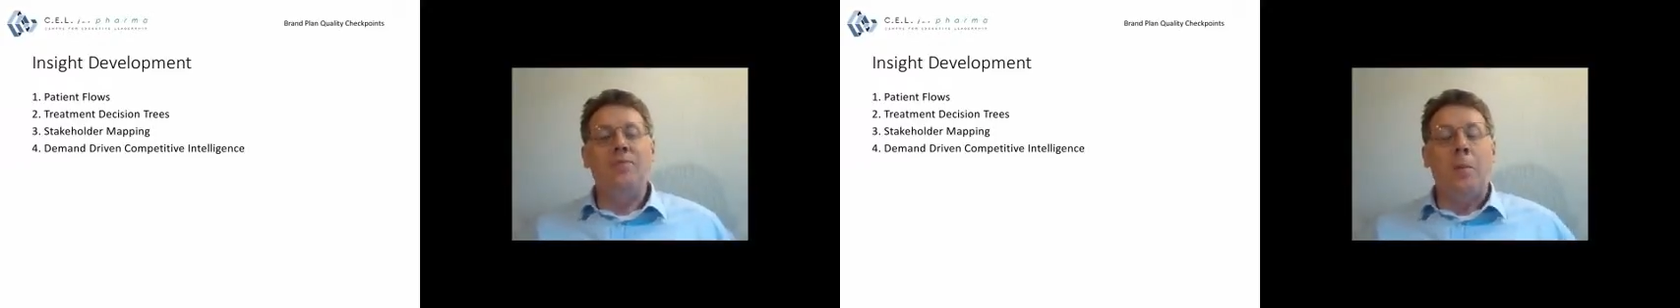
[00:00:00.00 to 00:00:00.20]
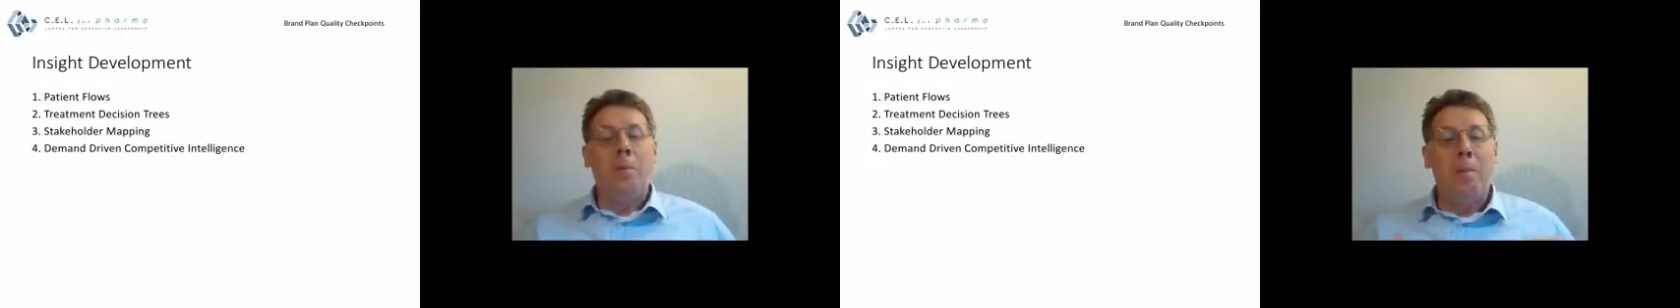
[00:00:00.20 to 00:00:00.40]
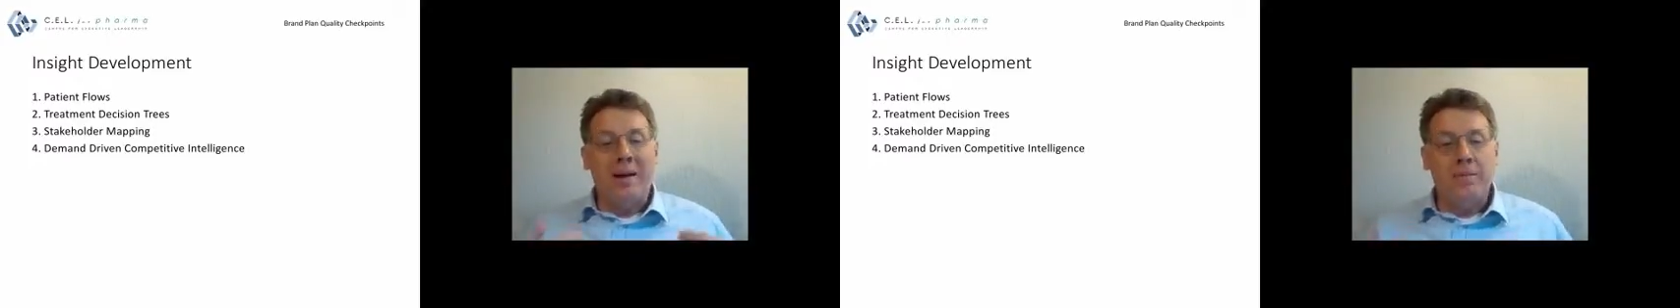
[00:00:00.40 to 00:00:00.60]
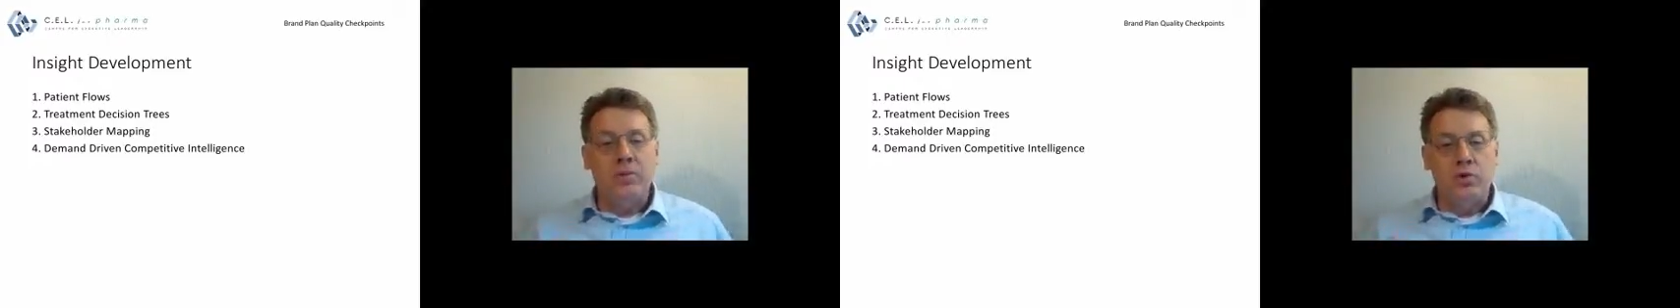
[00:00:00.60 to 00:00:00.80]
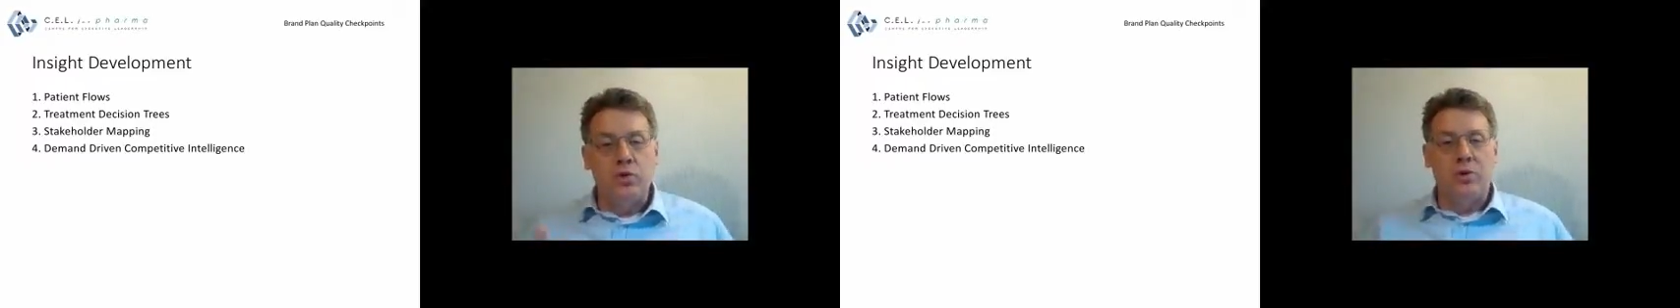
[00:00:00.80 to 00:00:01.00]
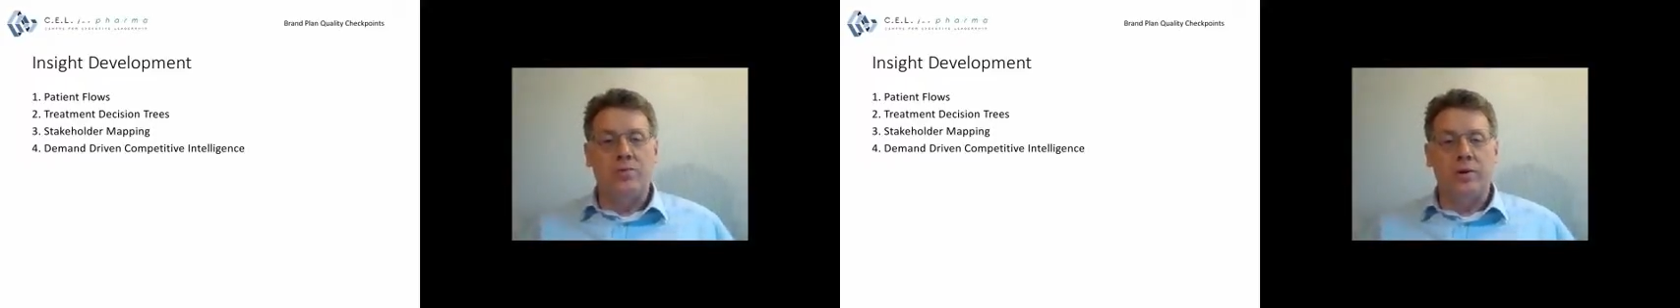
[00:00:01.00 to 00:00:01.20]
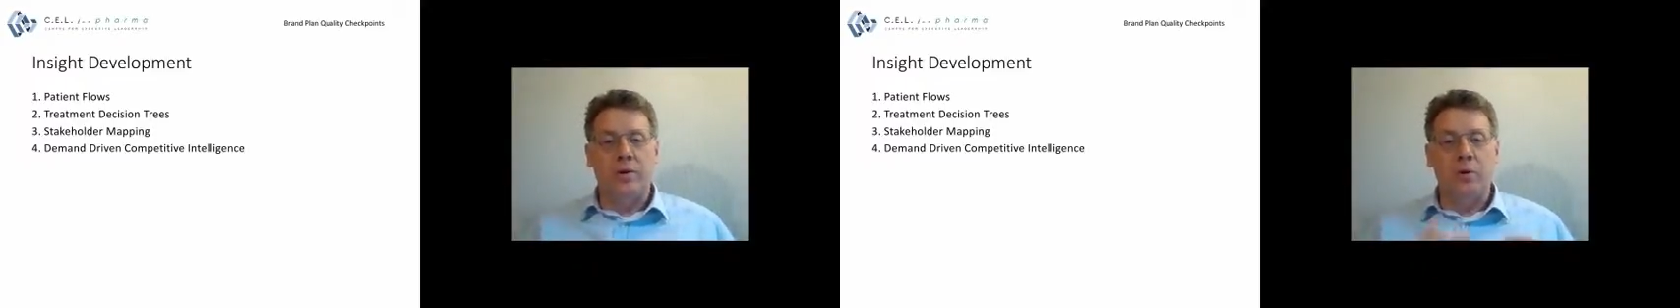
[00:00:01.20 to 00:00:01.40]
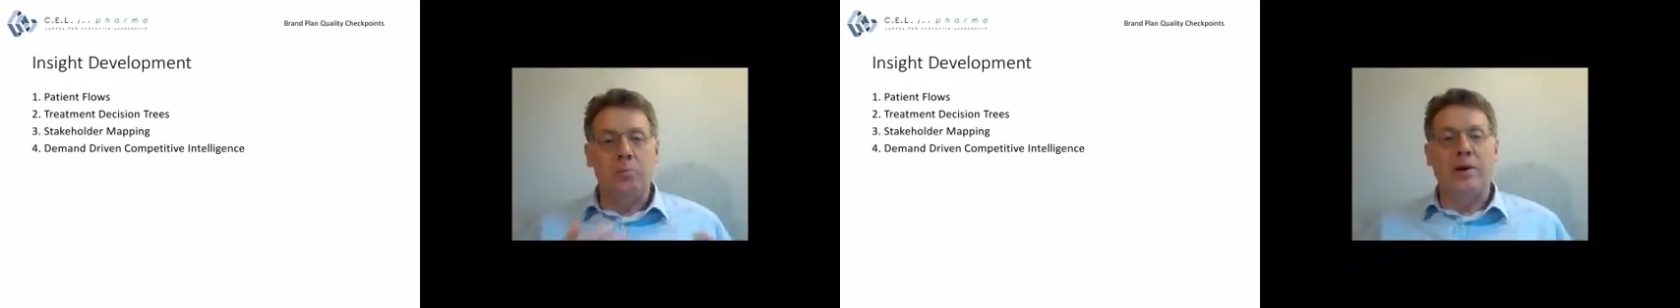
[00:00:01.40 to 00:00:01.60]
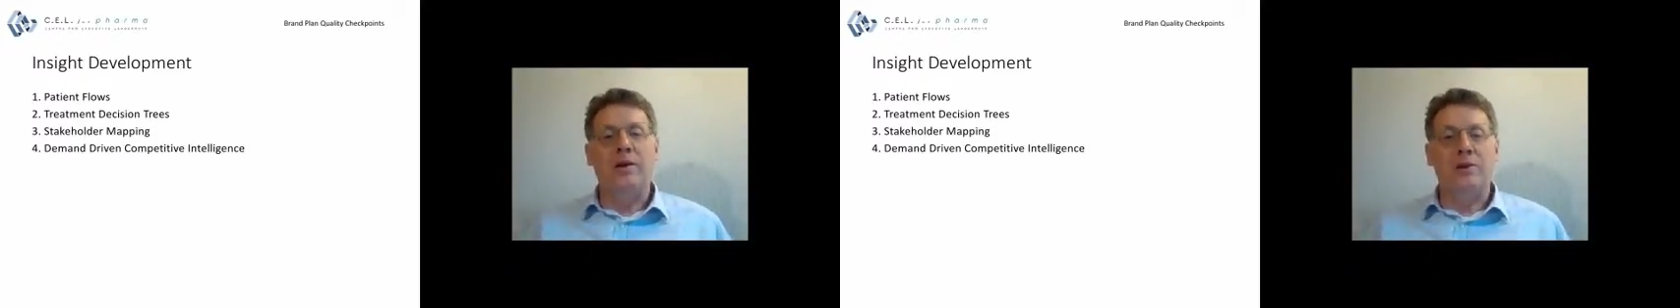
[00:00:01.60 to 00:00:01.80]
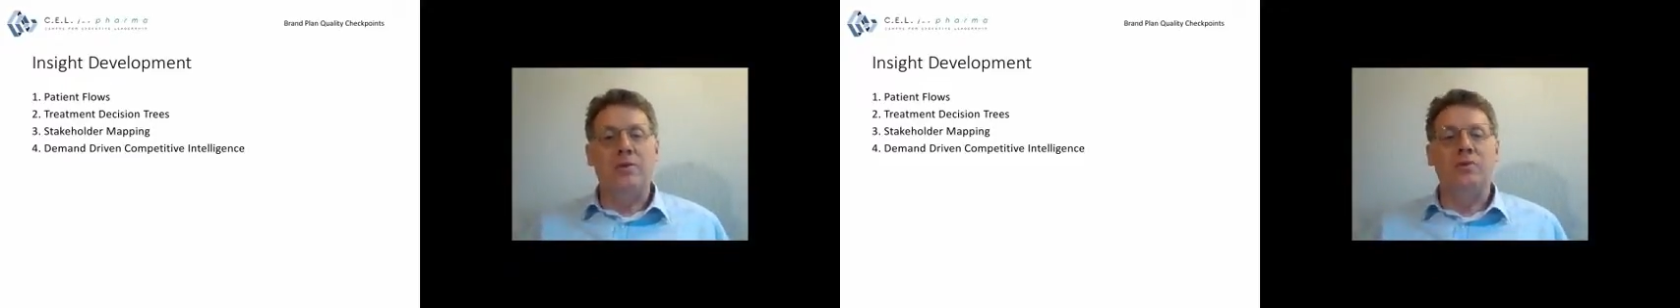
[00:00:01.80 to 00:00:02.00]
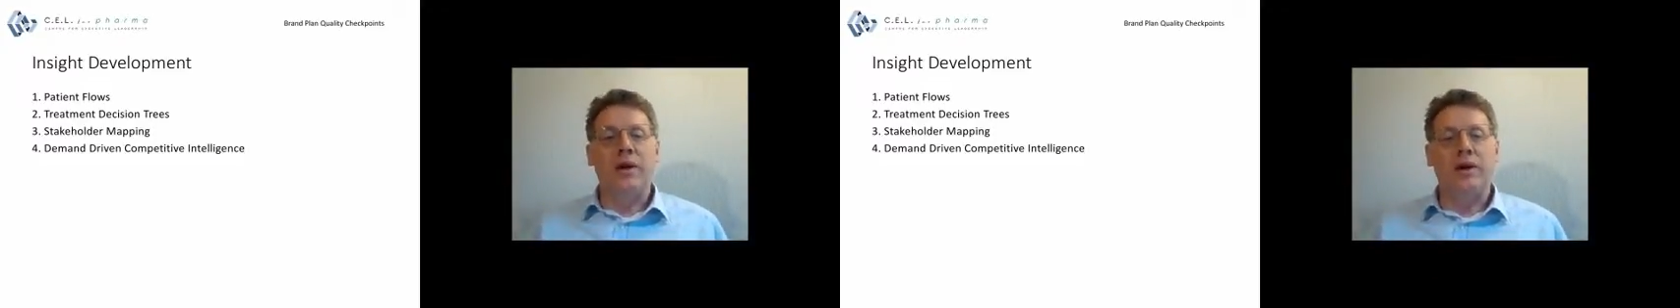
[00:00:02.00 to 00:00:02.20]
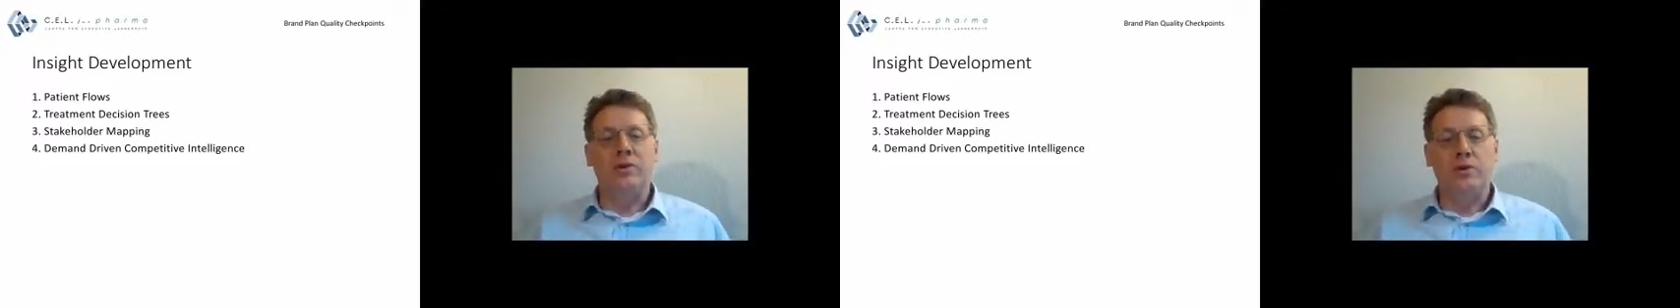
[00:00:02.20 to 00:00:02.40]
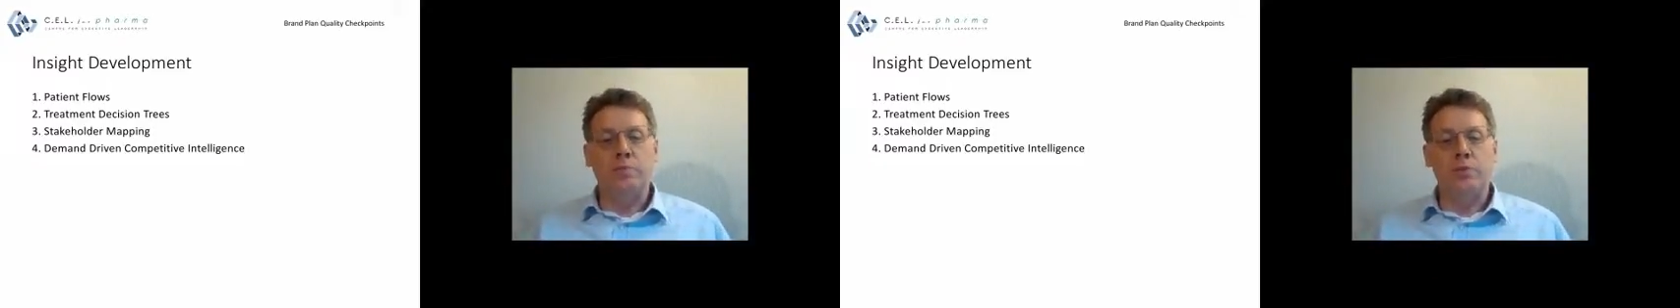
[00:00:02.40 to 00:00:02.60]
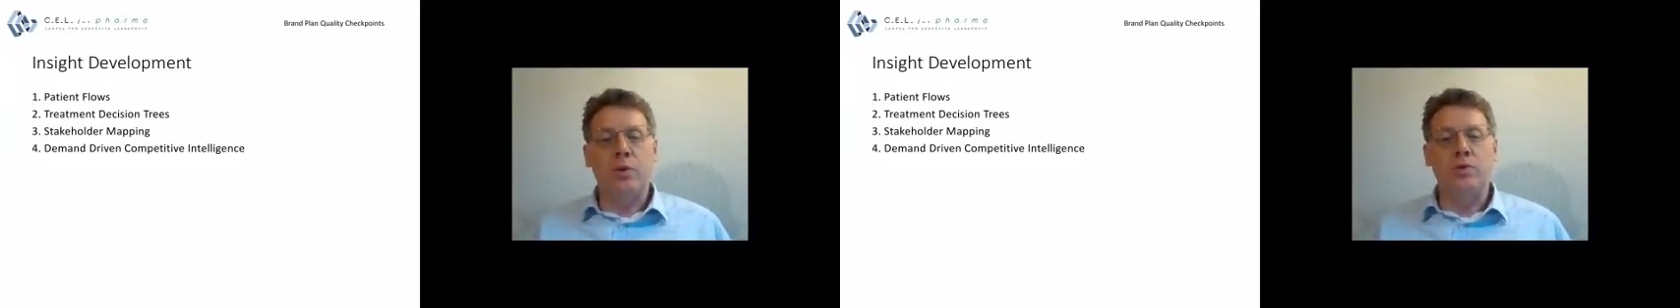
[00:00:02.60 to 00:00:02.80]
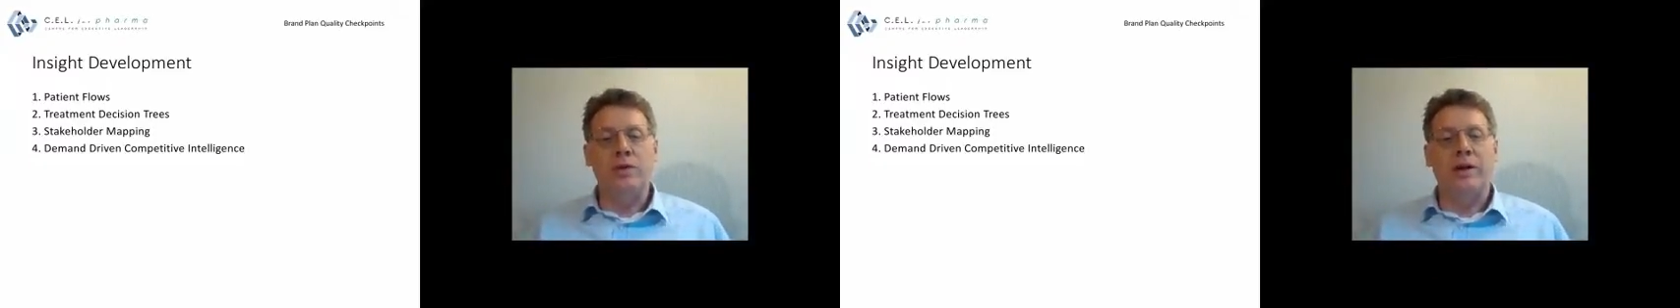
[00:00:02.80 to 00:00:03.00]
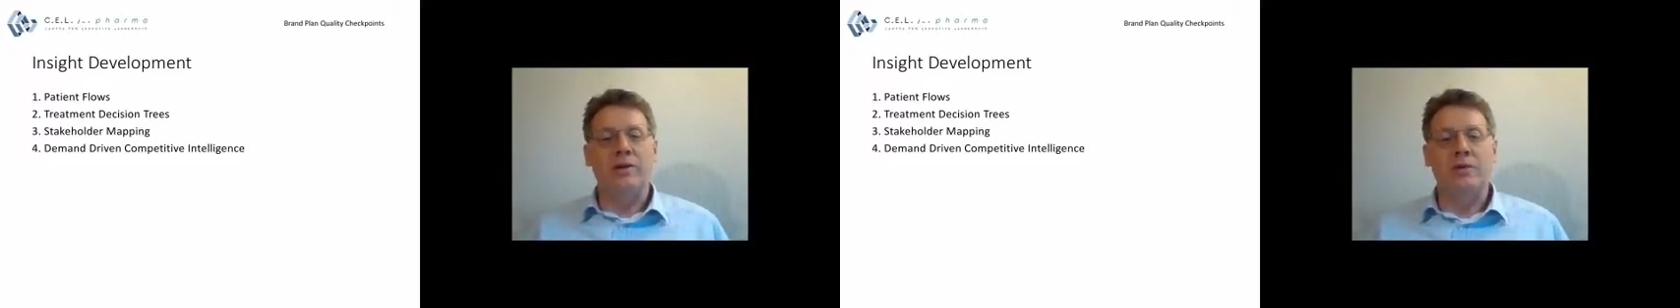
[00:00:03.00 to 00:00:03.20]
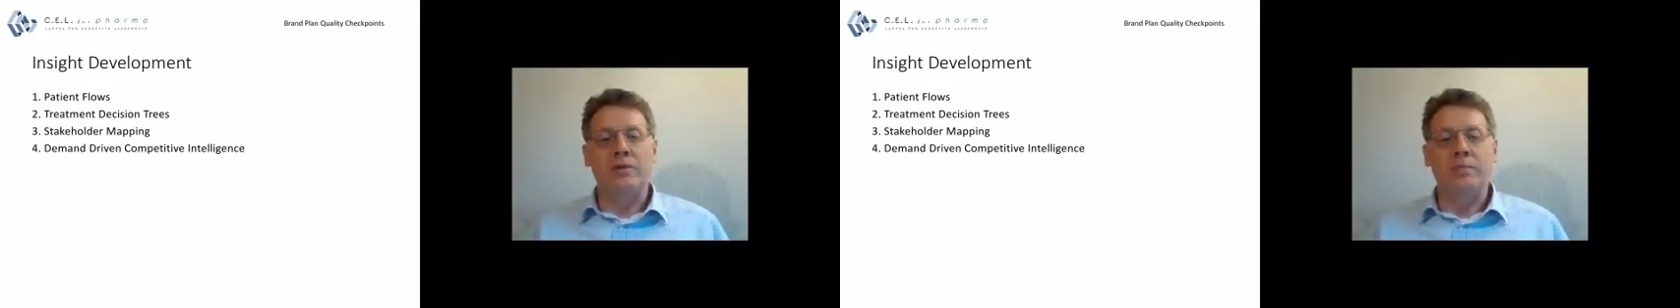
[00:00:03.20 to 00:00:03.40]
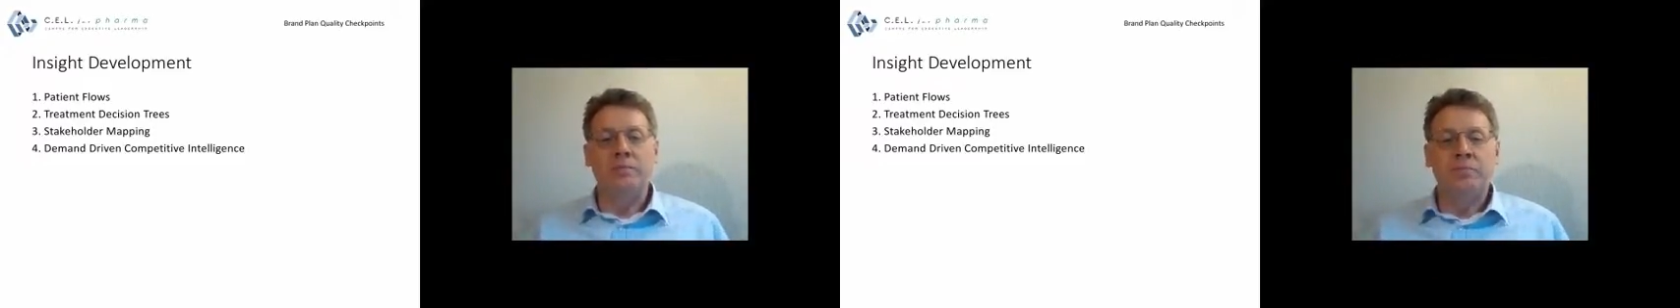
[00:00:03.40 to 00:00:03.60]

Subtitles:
demand-driven competitive intelligence process.